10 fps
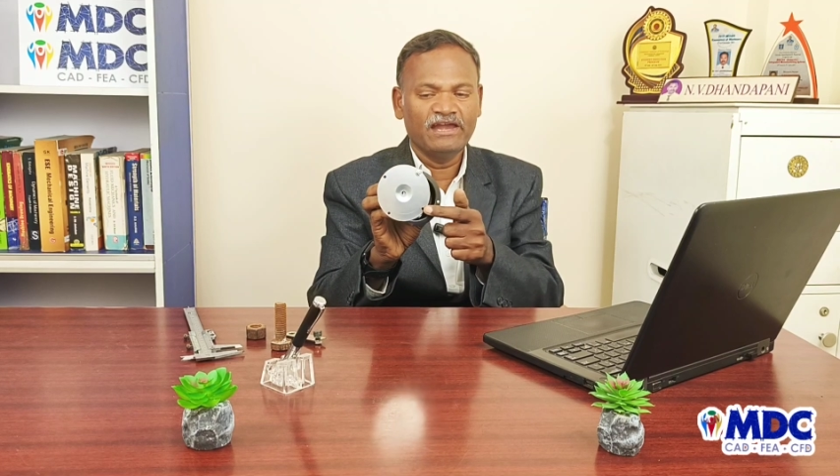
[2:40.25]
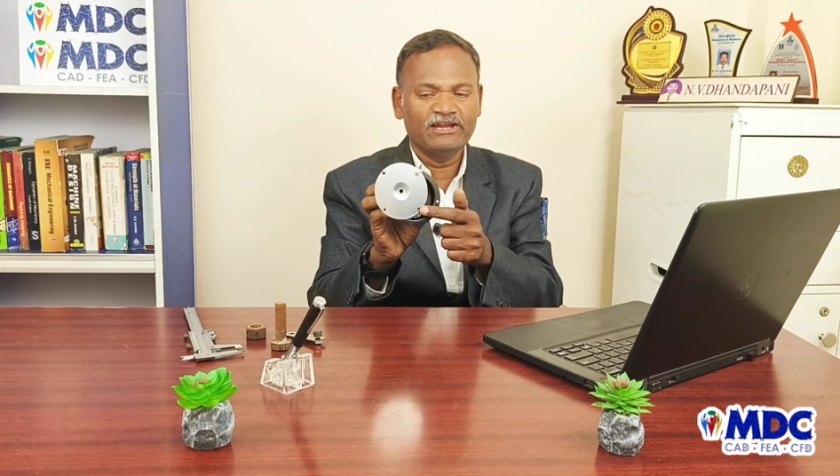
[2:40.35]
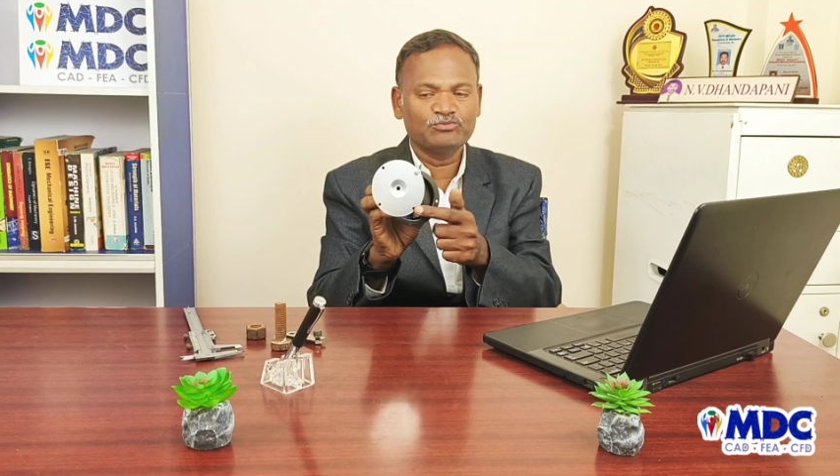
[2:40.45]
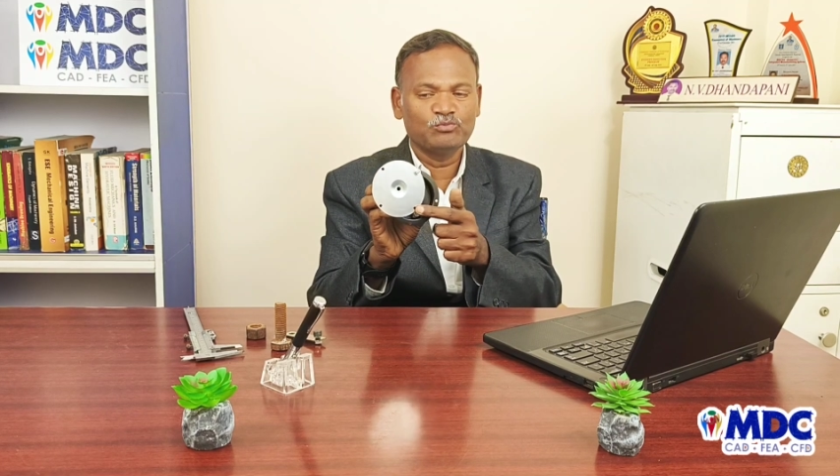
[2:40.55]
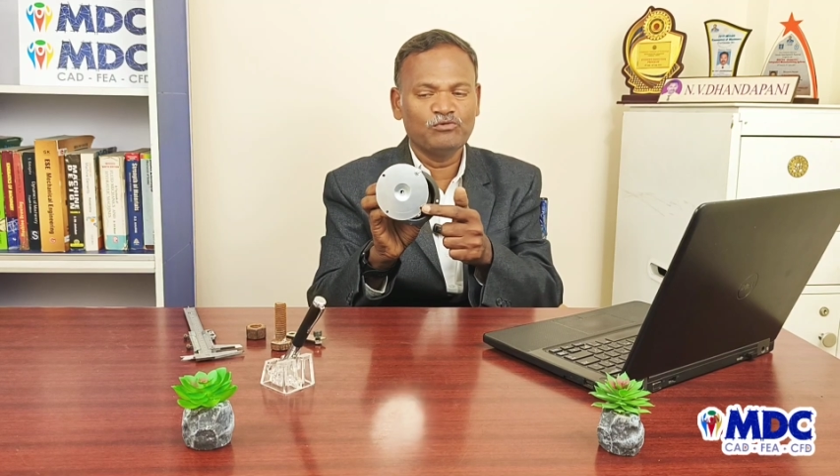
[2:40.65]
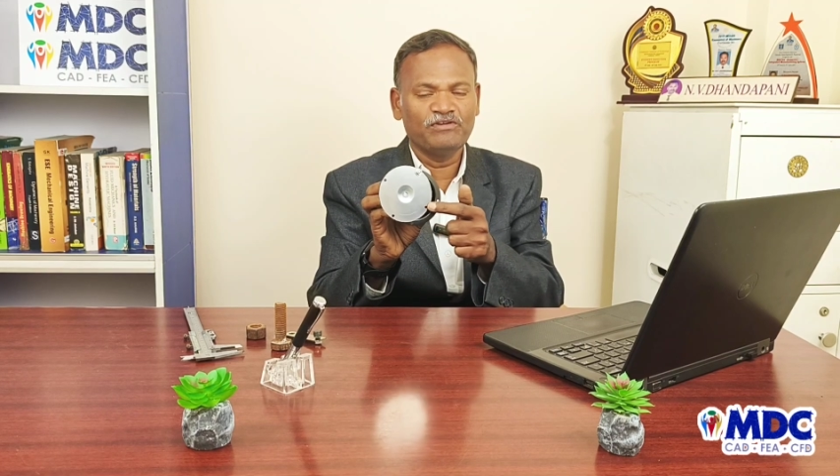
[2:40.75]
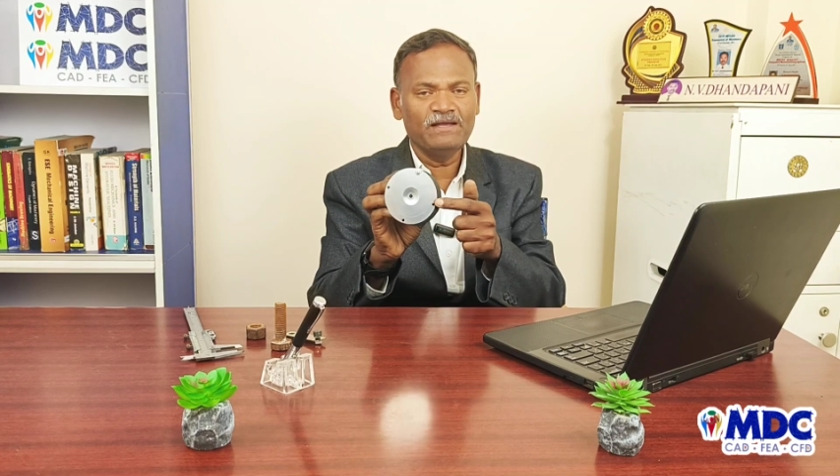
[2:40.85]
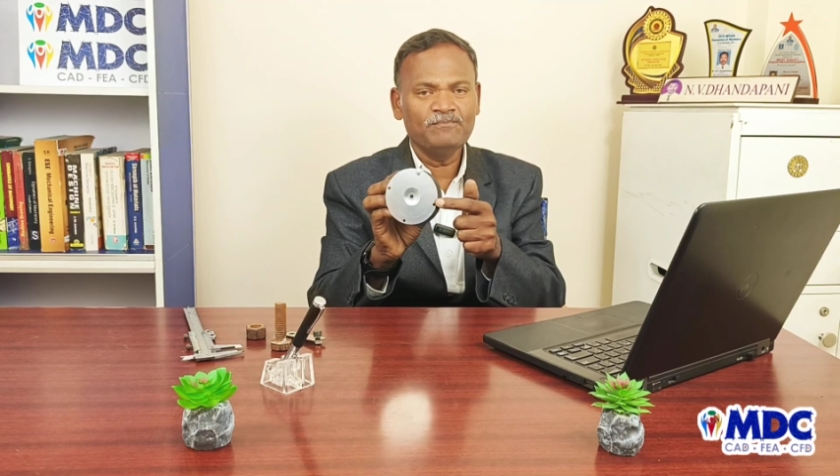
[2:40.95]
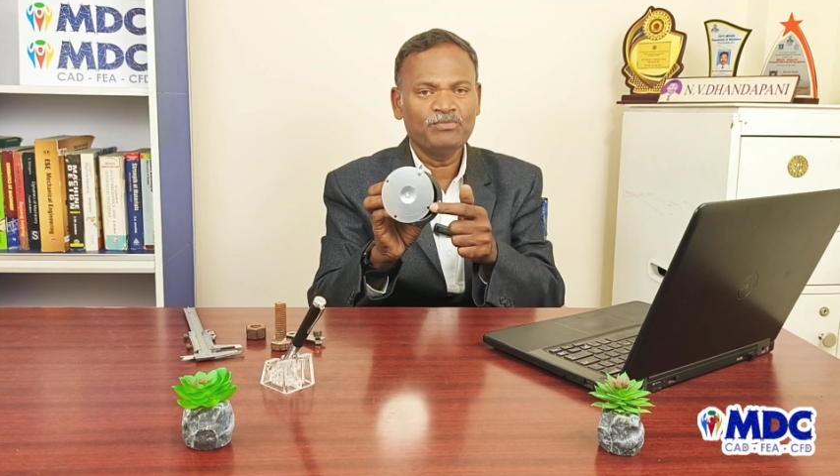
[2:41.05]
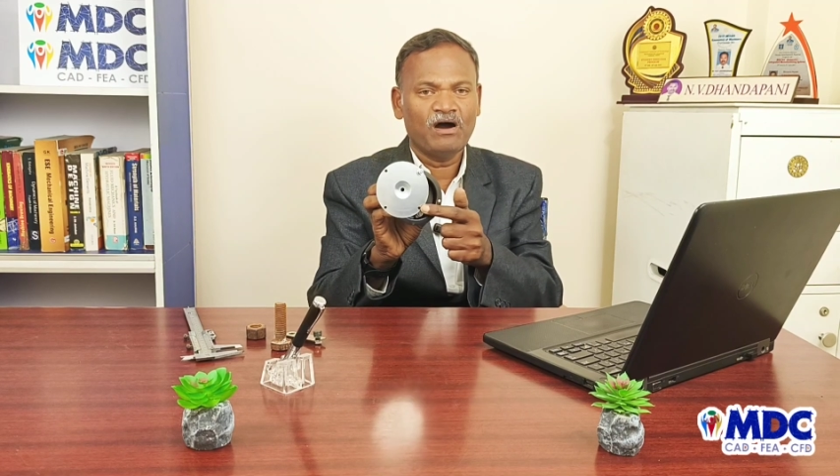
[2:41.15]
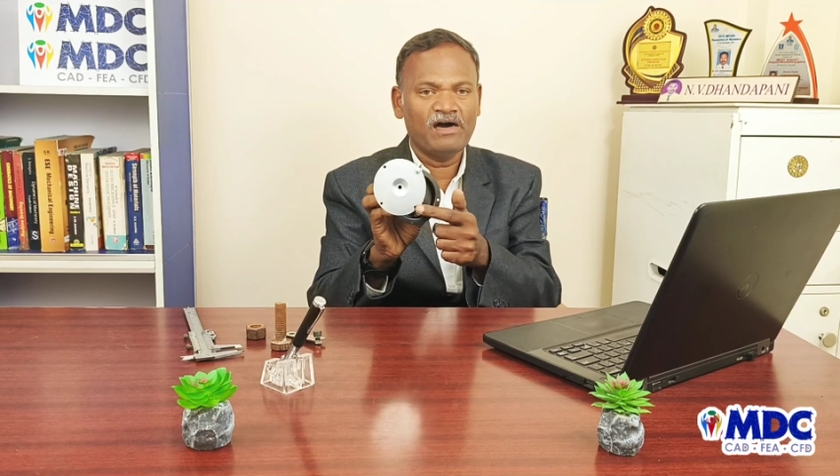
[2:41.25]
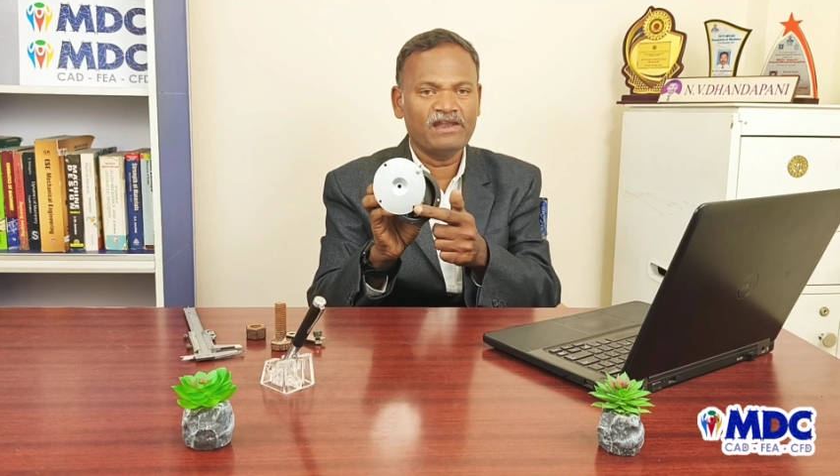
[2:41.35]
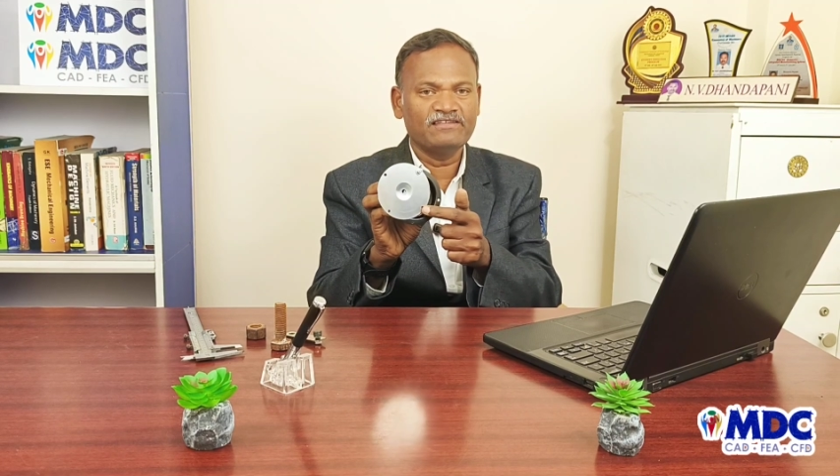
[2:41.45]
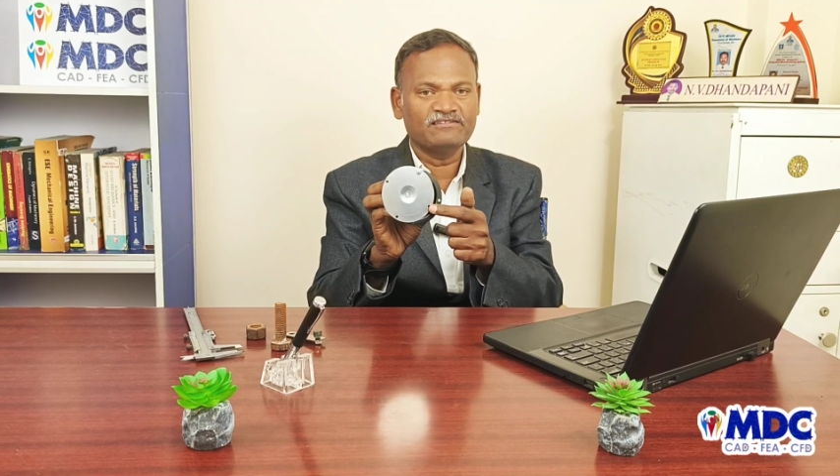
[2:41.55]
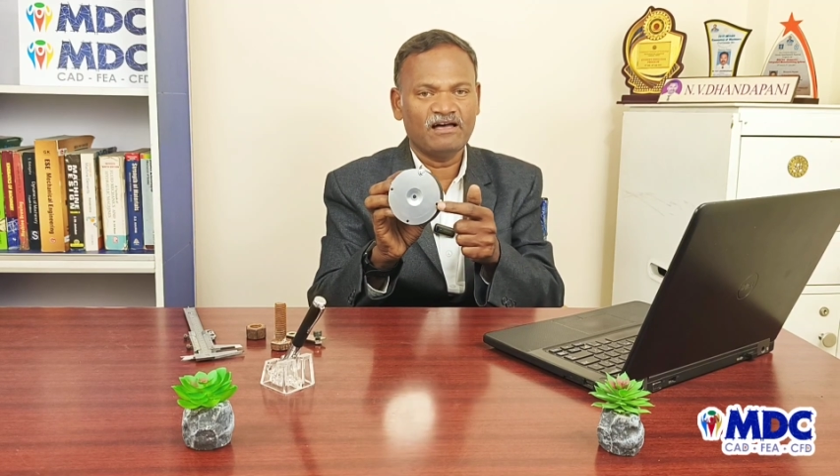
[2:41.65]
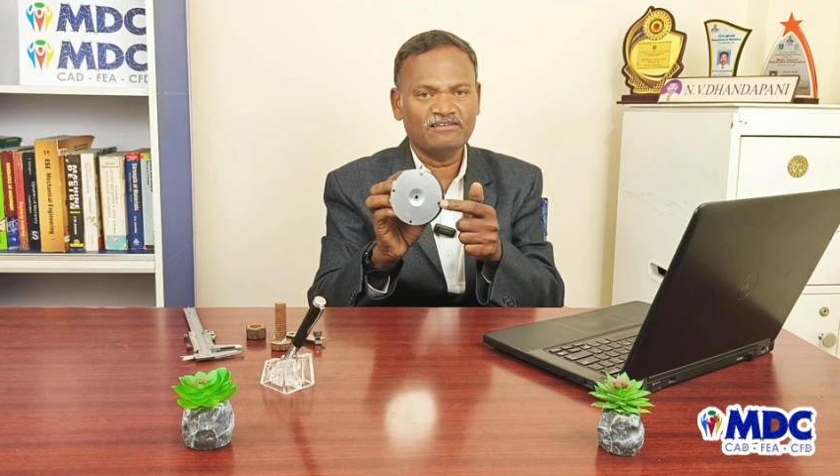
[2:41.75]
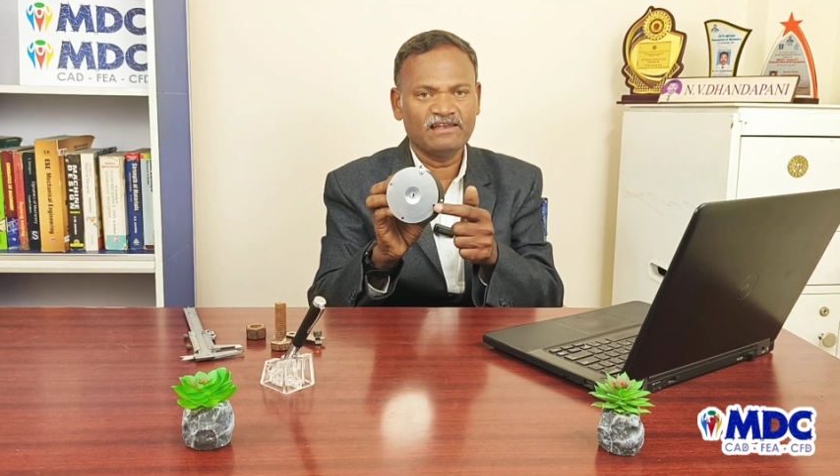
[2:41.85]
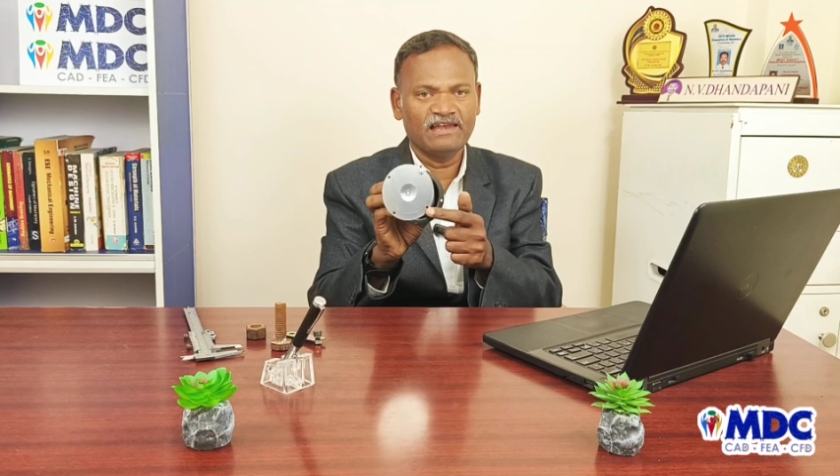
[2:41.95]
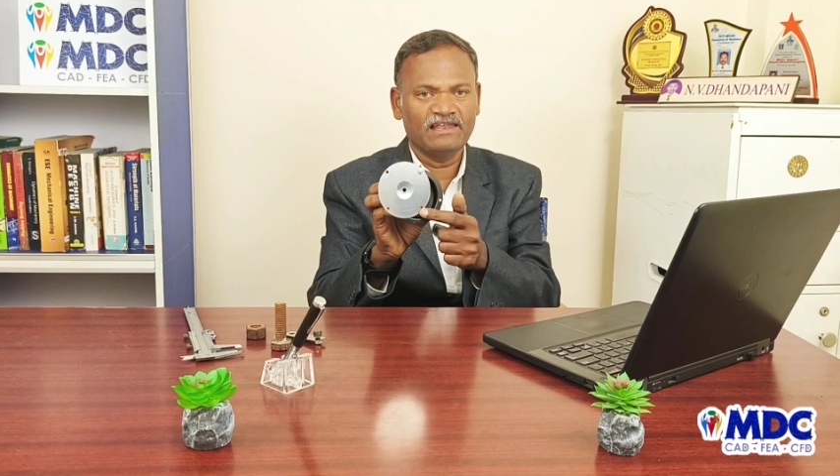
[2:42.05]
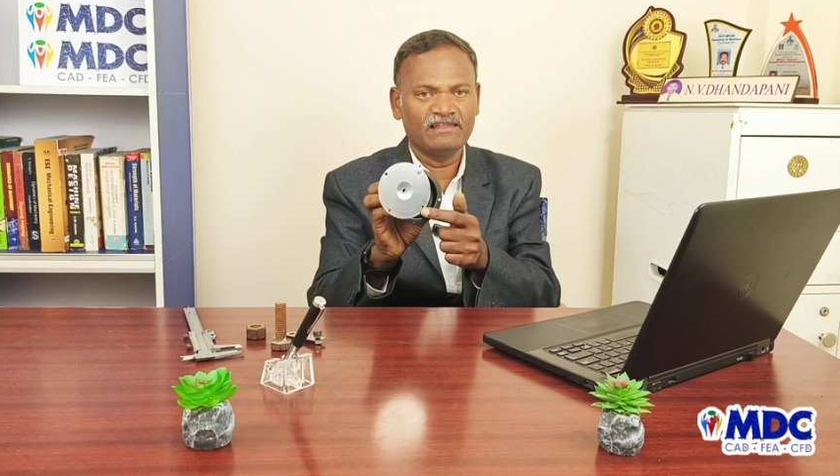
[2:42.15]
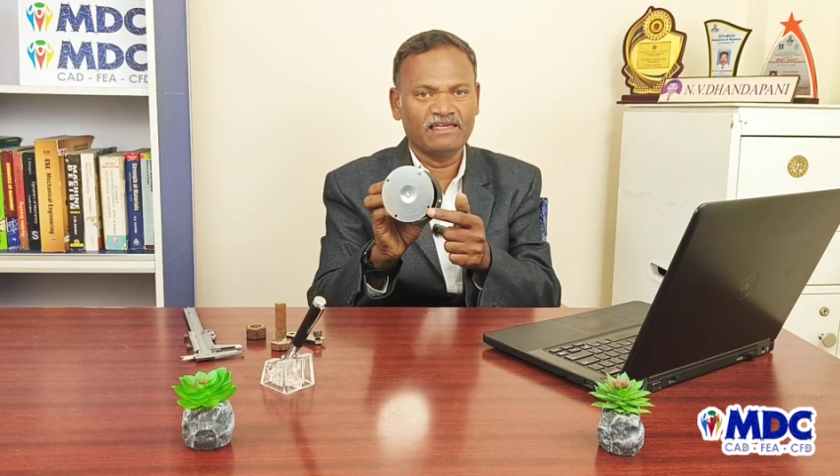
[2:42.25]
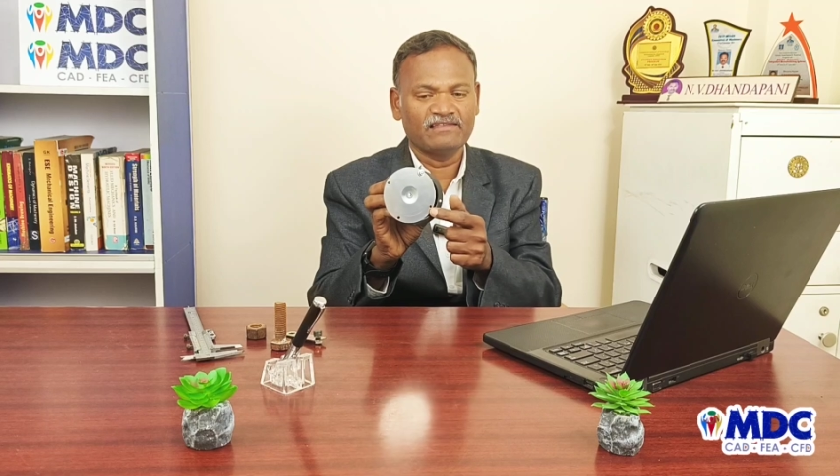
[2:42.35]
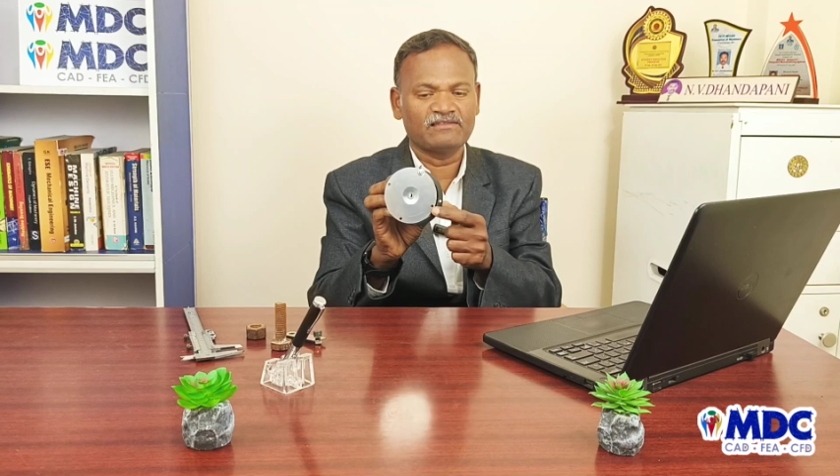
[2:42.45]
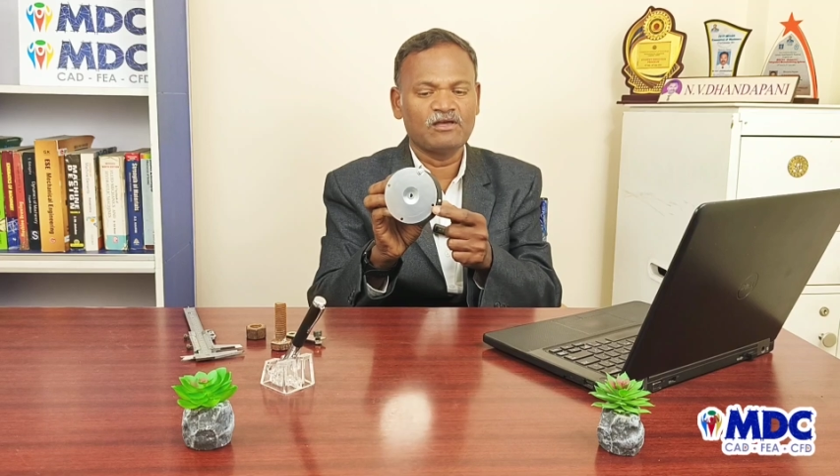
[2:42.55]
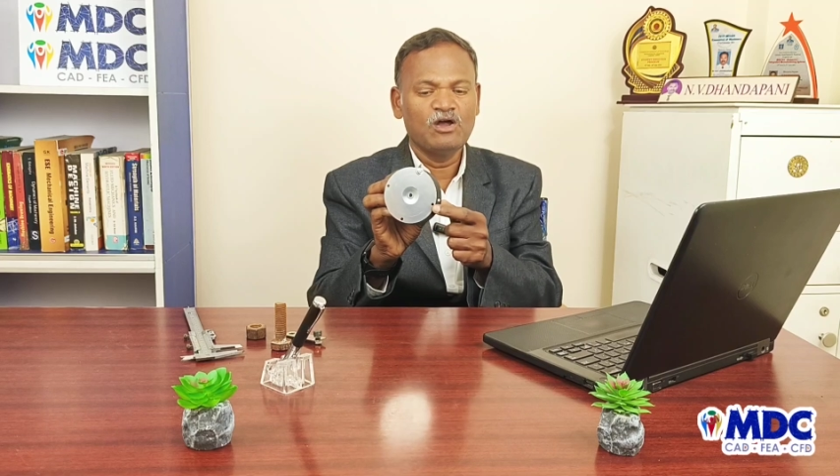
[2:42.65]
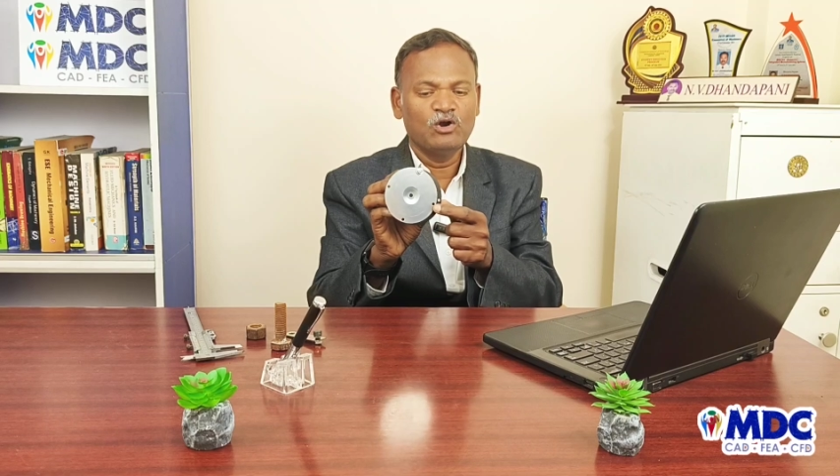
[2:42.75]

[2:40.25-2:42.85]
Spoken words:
it is moving or it is oscillating like this.